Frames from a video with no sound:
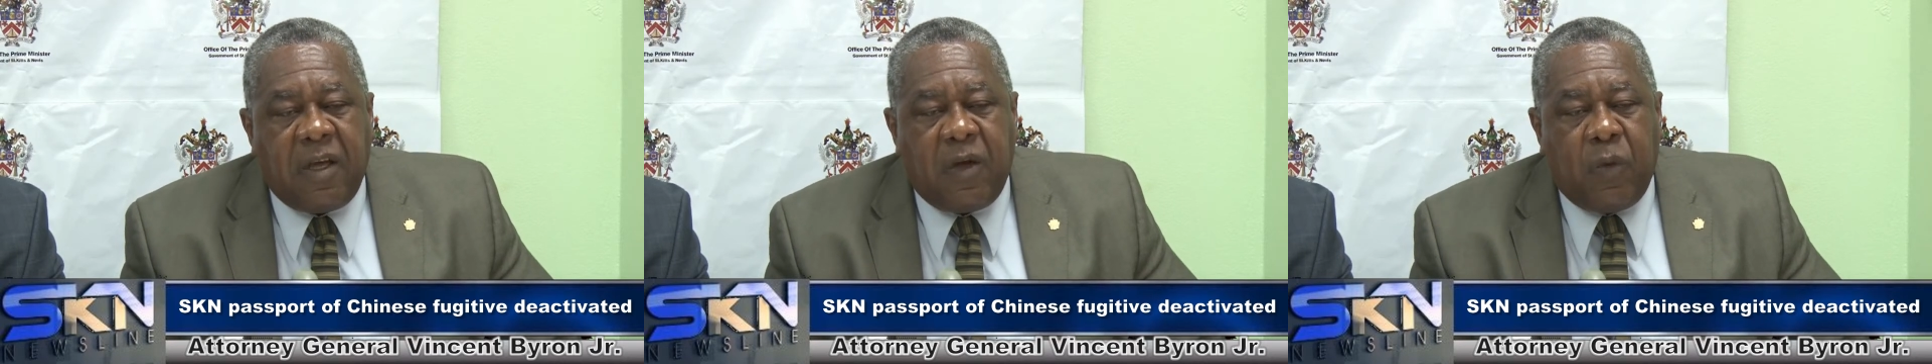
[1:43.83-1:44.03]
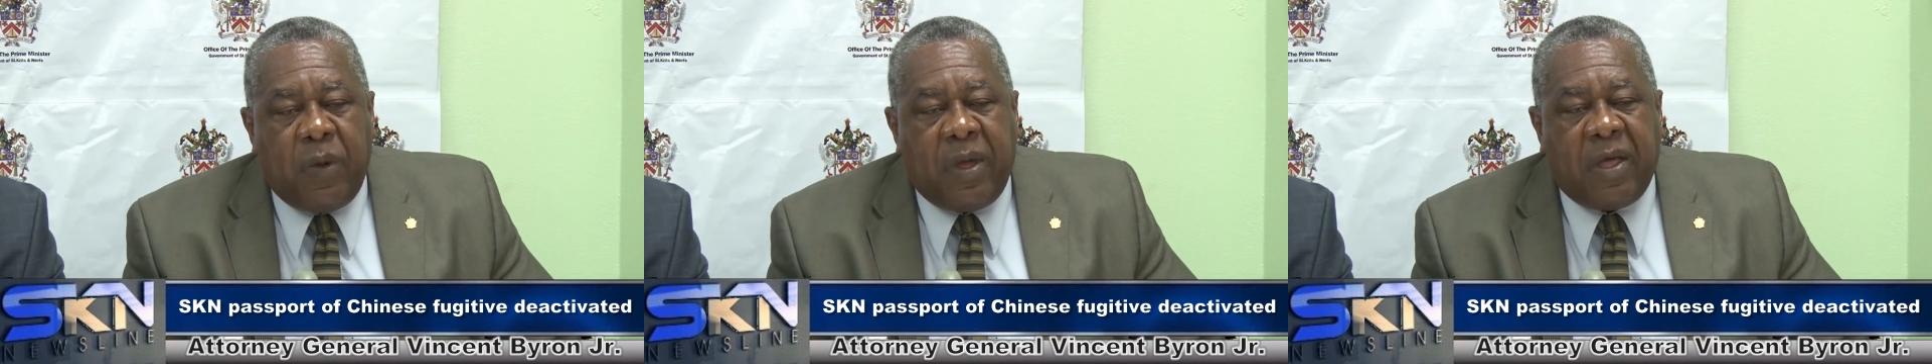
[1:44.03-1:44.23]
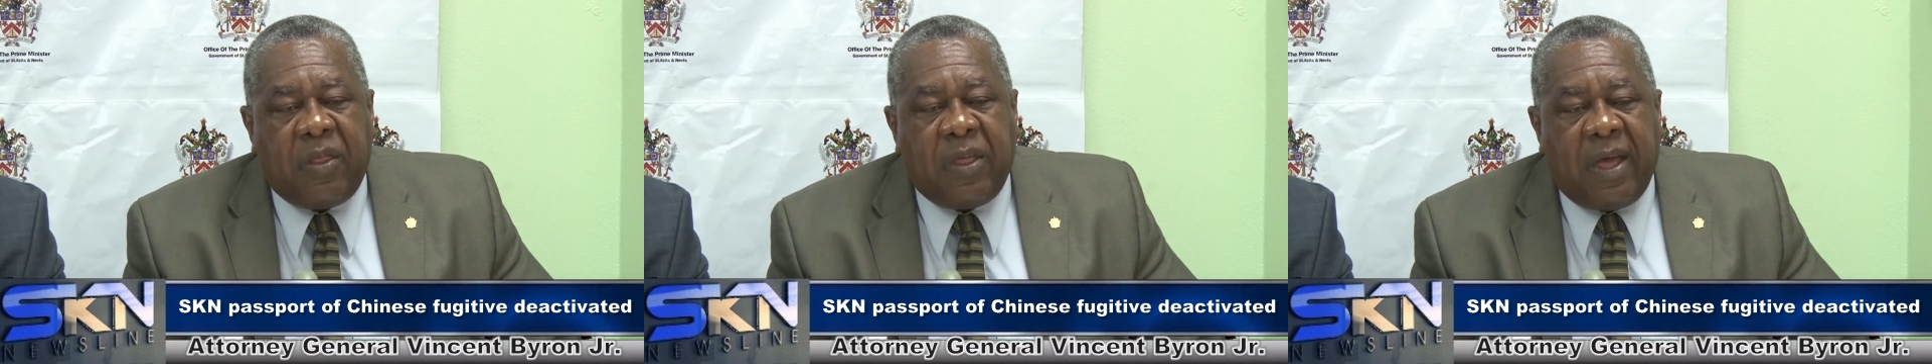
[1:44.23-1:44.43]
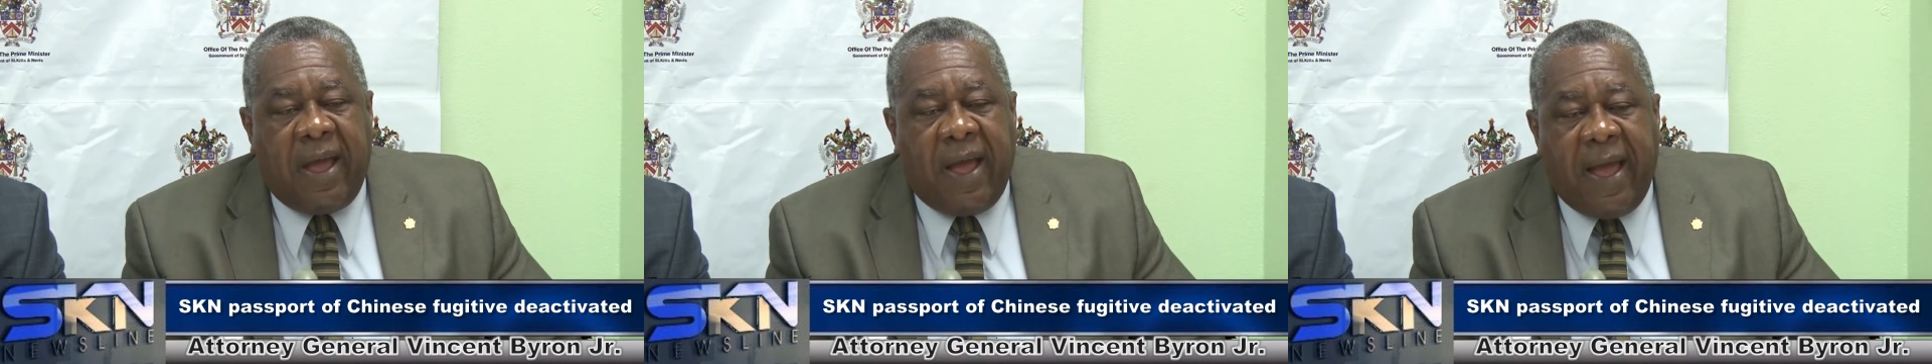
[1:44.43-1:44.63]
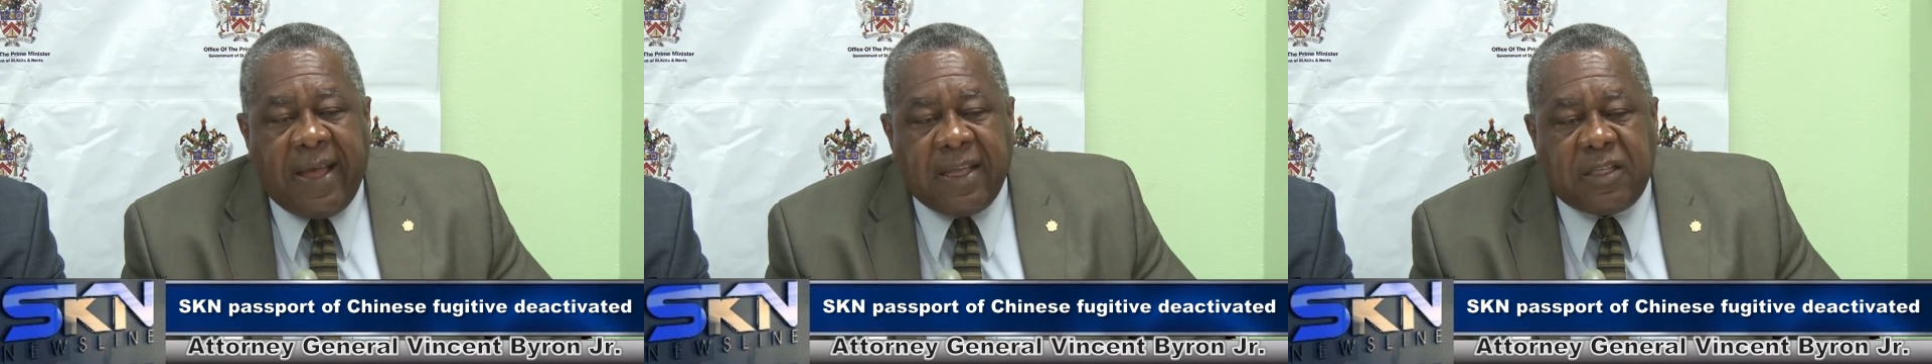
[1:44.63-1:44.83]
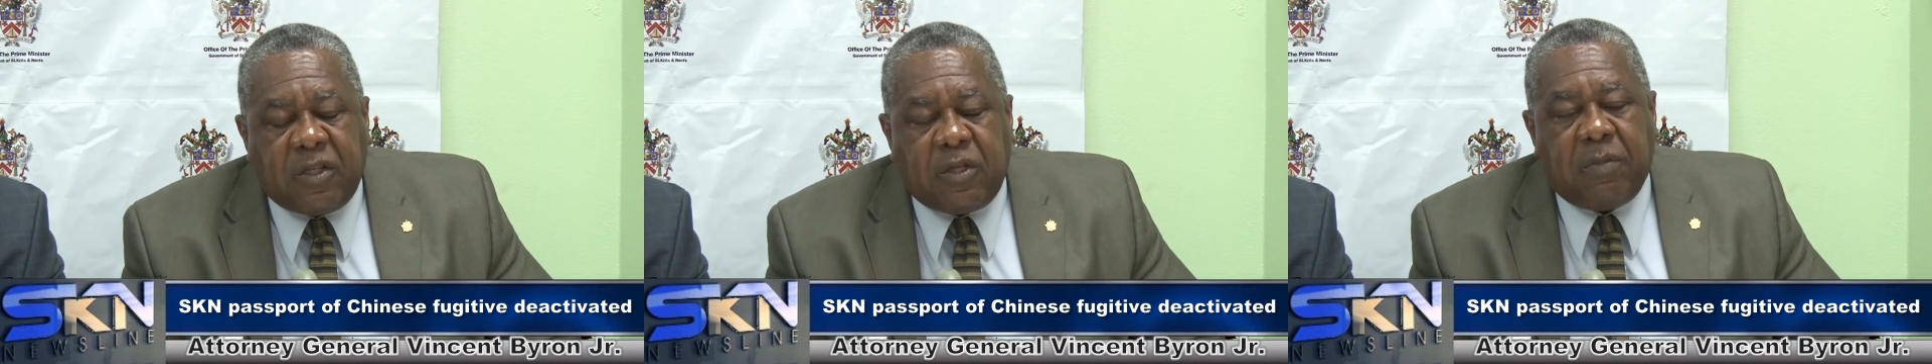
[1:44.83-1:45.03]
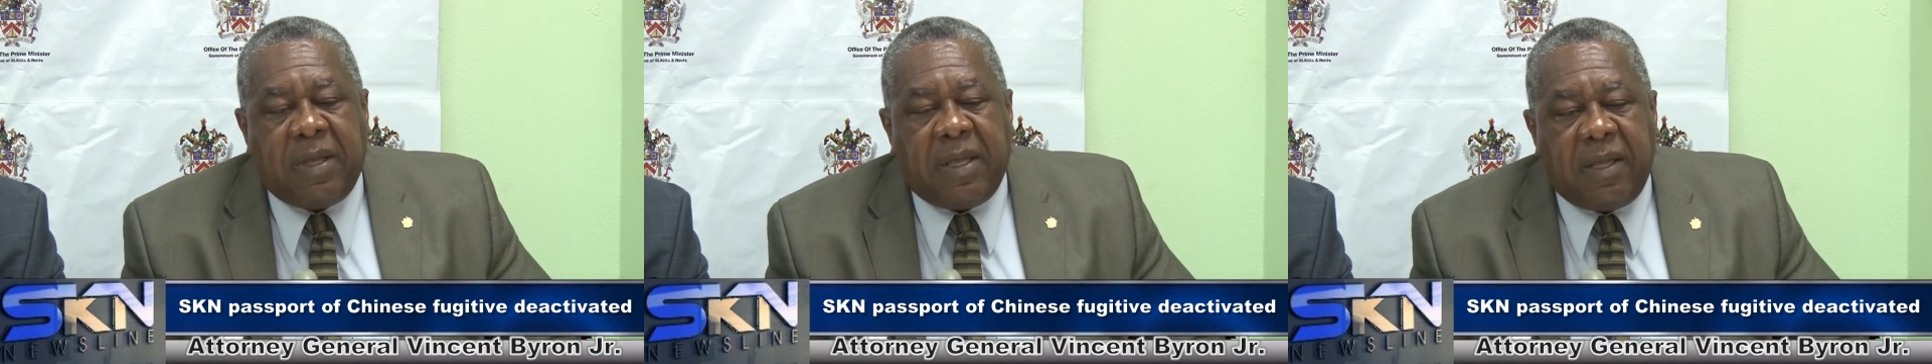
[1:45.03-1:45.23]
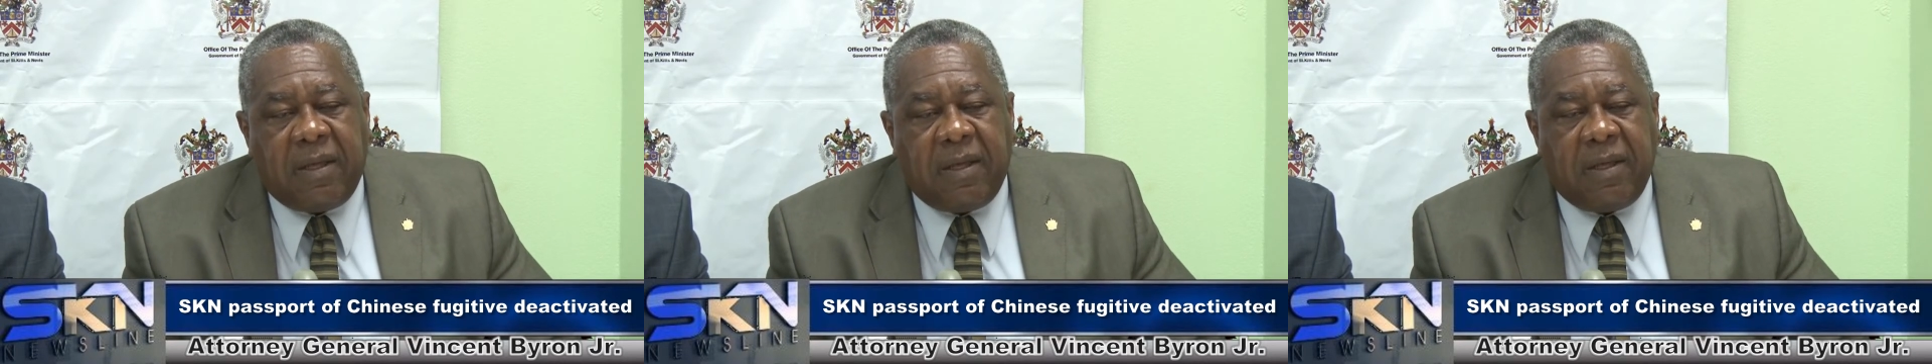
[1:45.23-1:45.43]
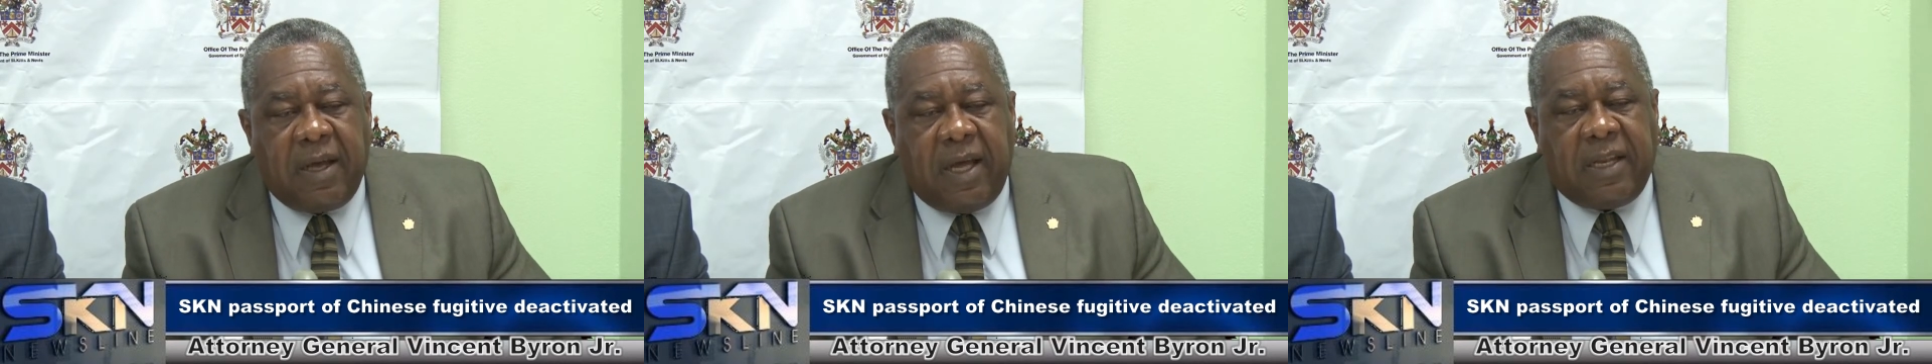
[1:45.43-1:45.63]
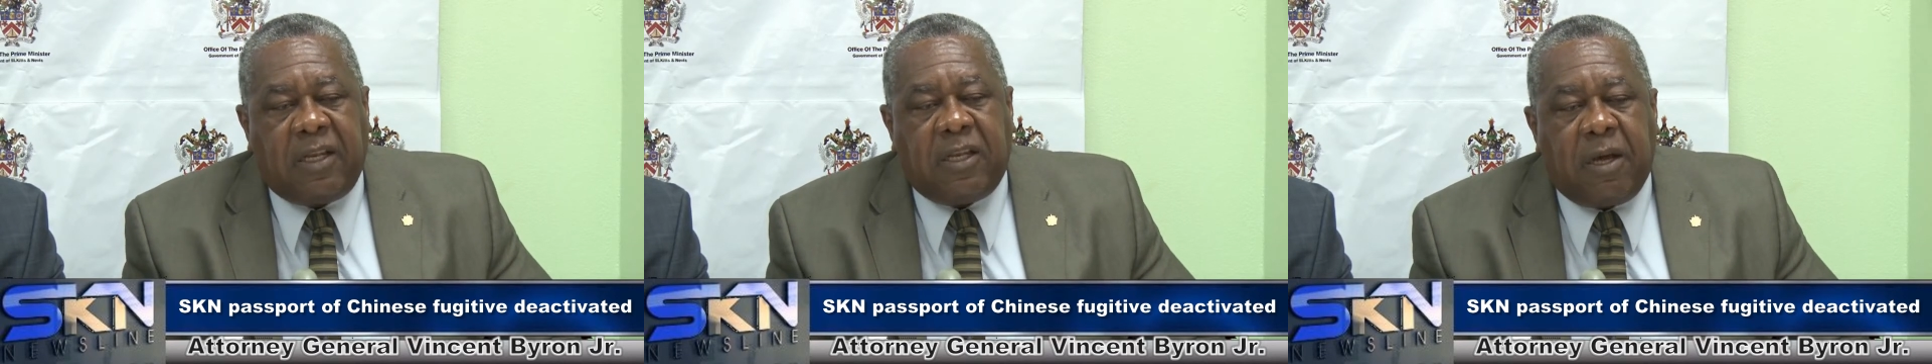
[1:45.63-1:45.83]
where there has to be
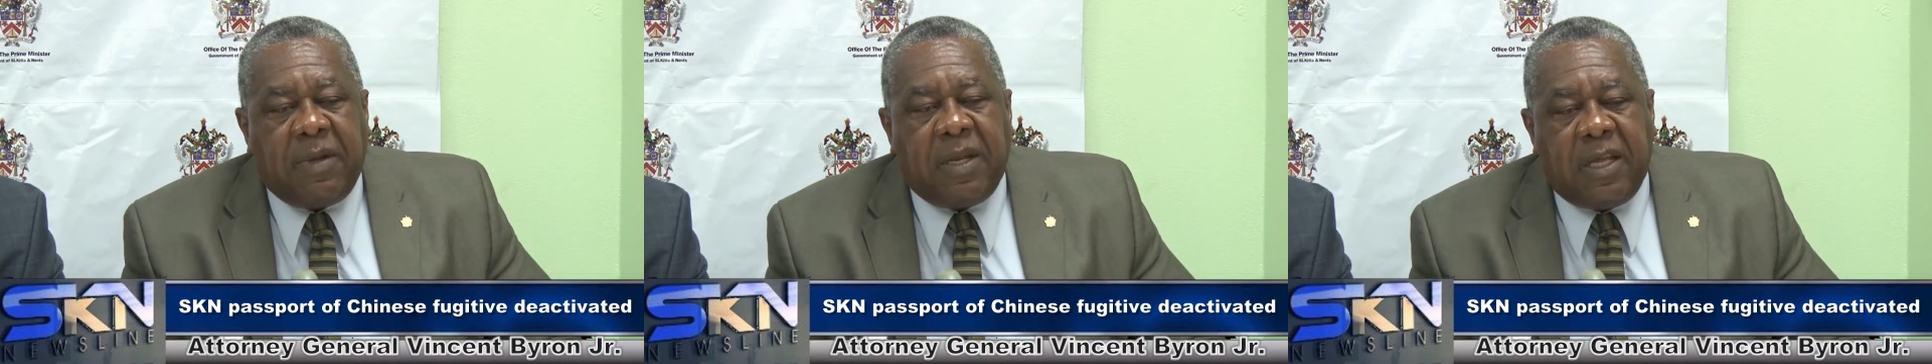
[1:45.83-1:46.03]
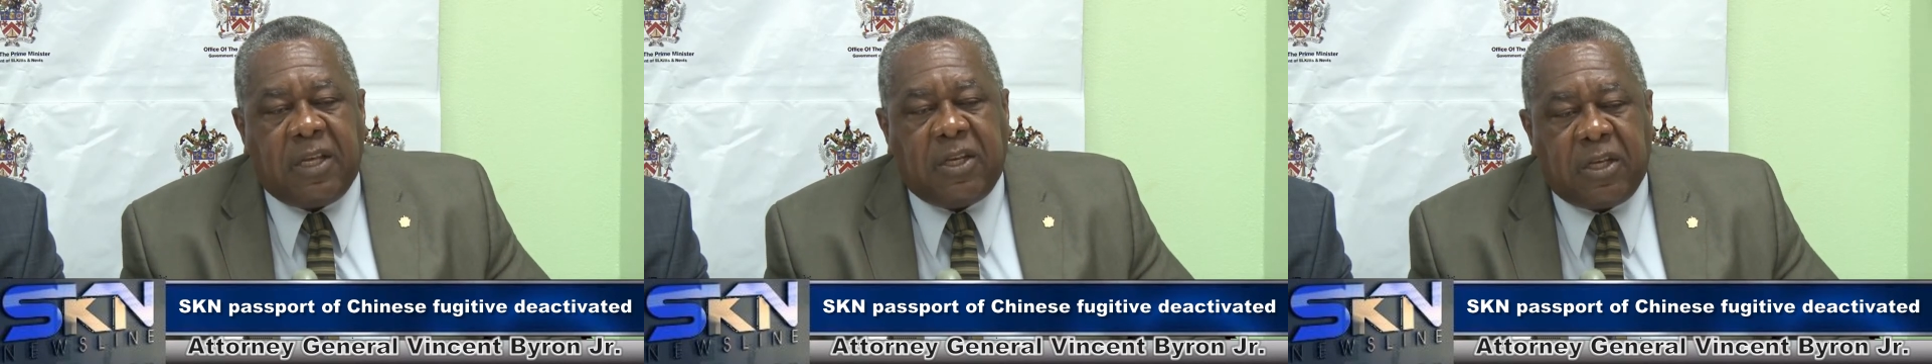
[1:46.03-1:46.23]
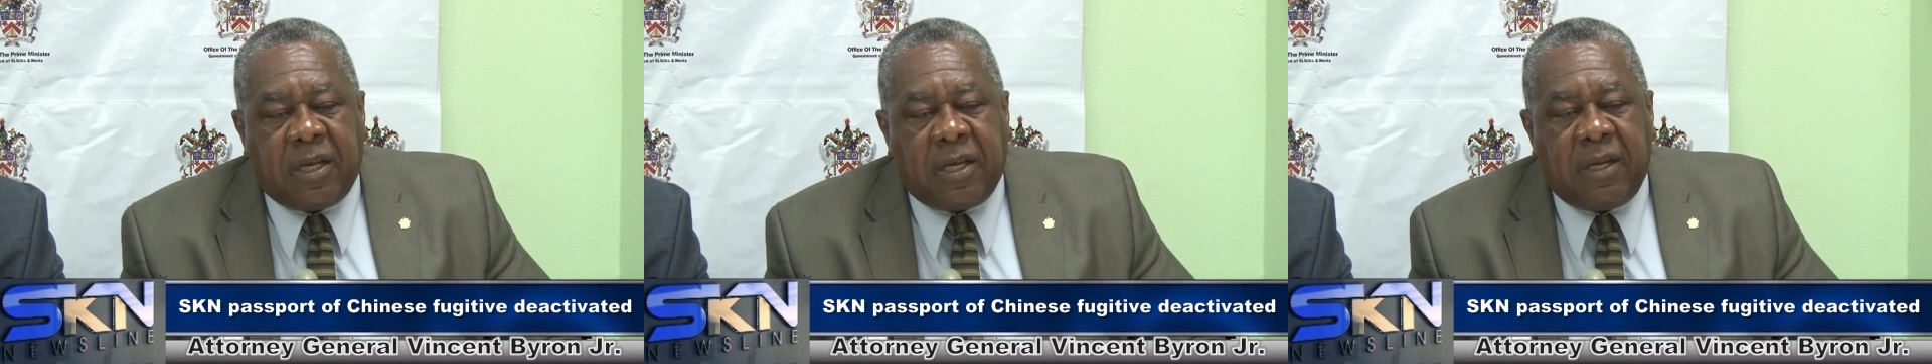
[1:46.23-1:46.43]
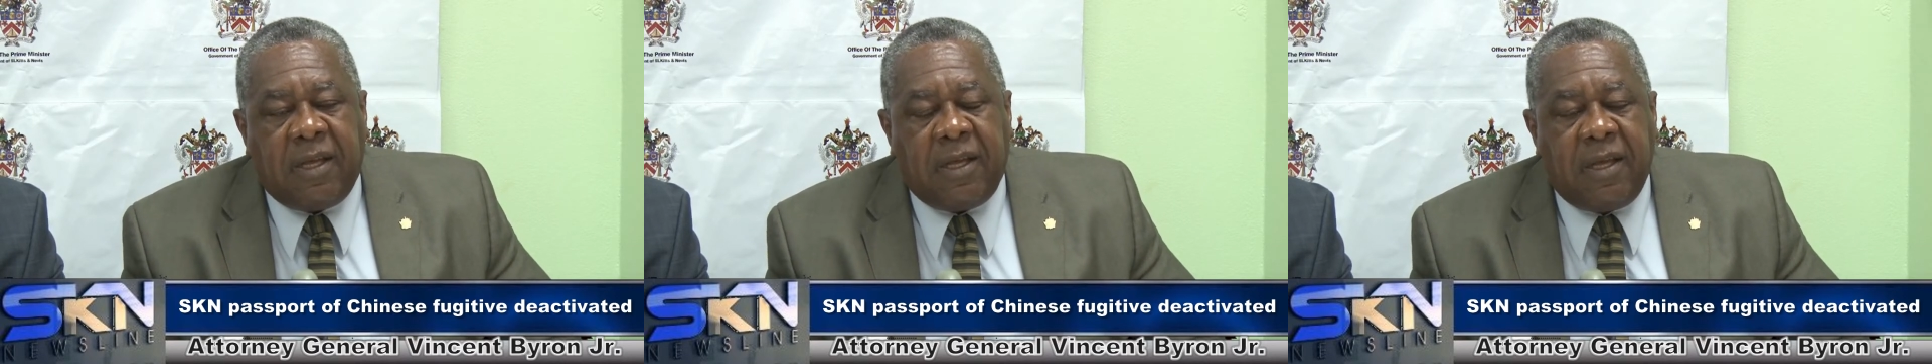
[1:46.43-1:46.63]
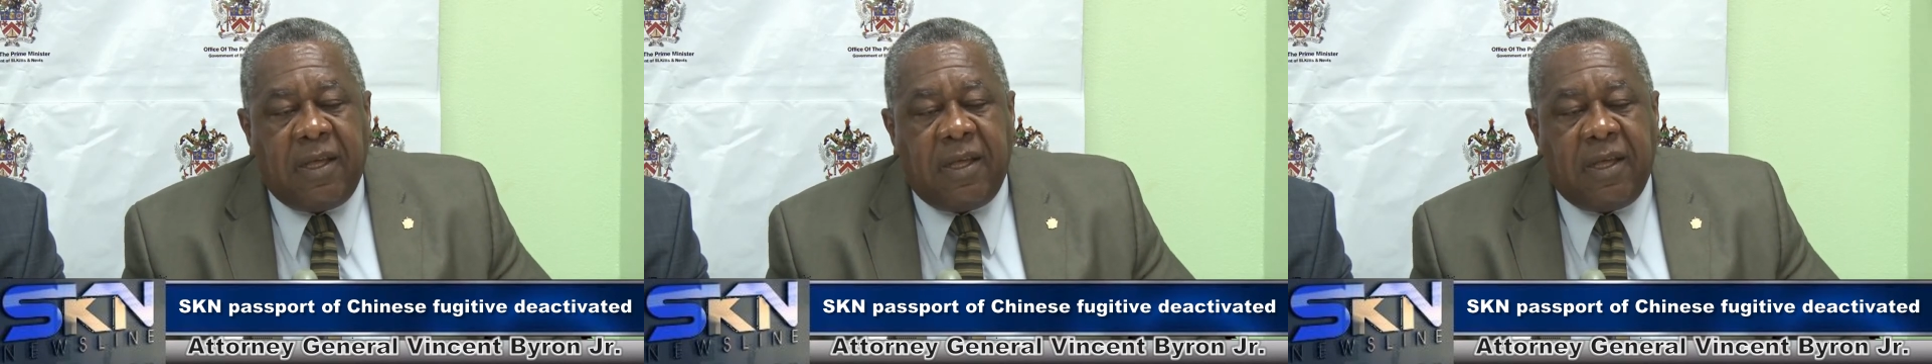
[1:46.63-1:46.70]
a determination,